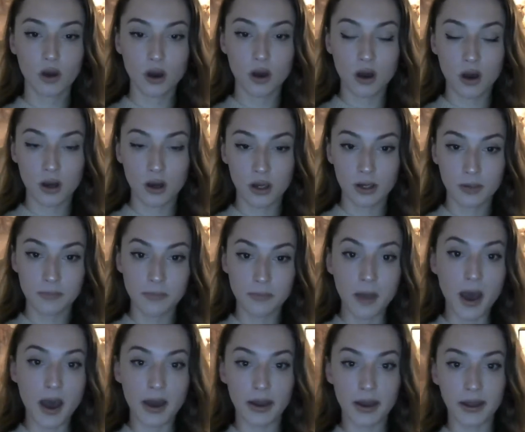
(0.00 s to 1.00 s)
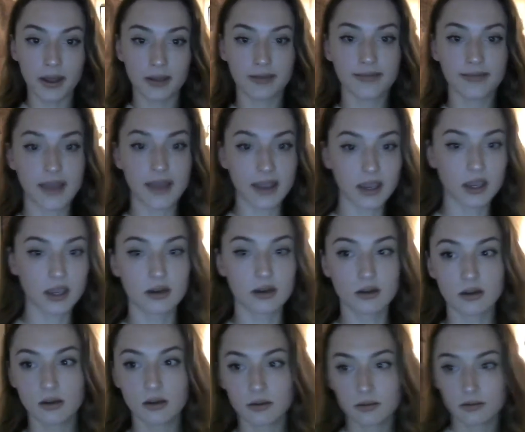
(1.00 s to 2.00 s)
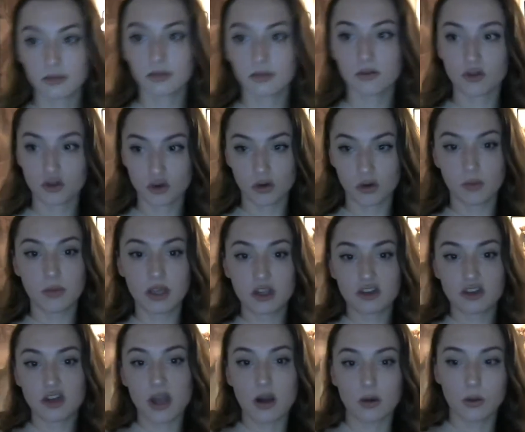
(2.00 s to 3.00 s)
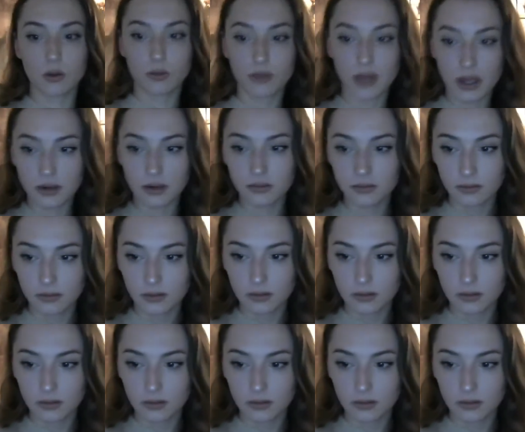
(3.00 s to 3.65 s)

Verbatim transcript: my second streaming channel then.